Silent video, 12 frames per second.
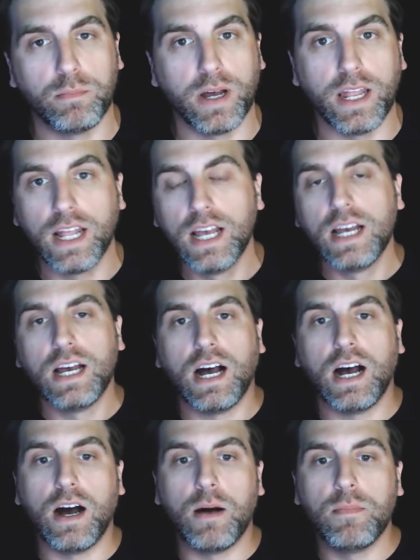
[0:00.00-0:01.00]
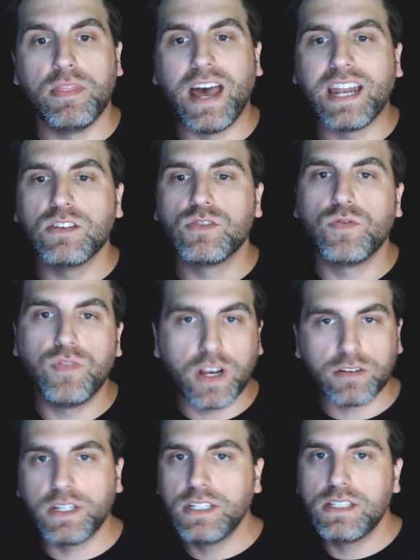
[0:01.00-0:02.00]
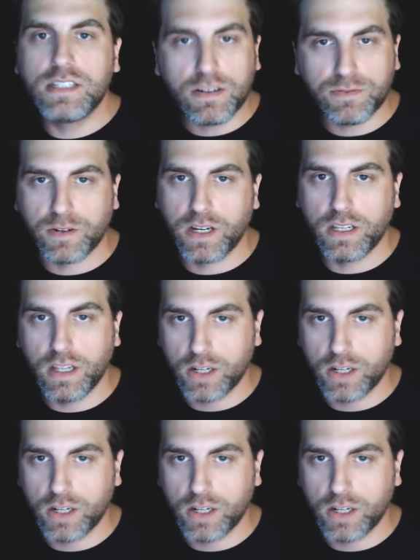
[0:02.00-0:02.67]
But that is very different.